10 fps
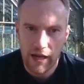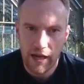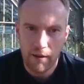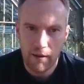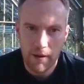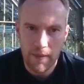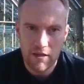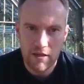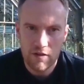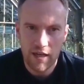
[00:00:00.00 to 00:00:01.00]
and
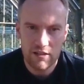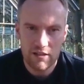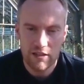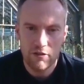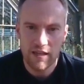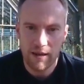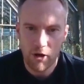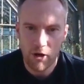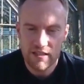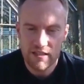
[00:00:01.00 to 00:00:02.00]
they actually used the
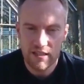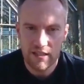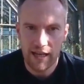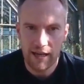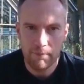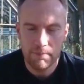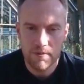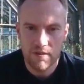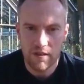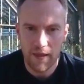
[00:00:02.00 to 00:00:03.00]
MIT
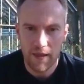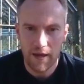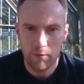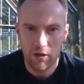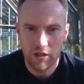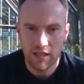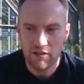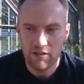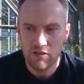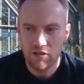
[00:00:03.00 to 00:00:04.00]
labs, and they were looking
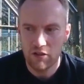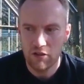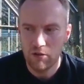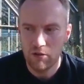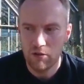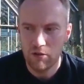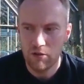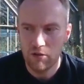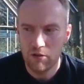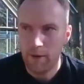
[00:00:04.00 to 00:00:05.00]
into
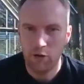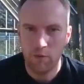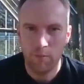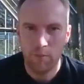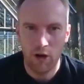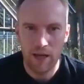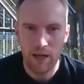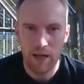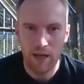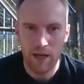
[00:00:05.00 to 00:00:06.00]
how many more
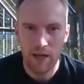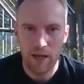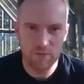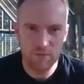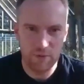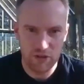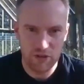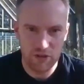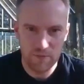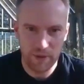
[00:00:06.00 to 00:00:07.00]
like patents were
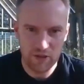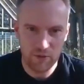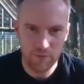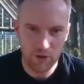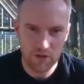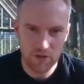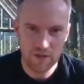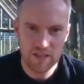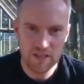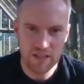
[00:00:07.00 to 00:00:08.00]
produced based on
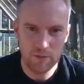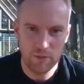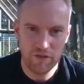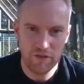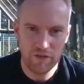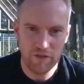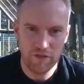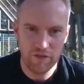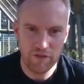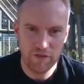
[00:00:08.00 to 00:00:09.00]
proximity within
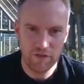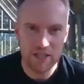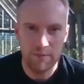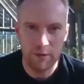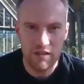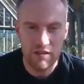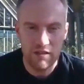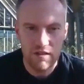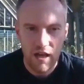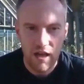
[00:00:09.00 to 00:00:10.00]
the MIT
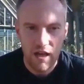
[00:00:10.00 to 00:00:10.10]
buildings,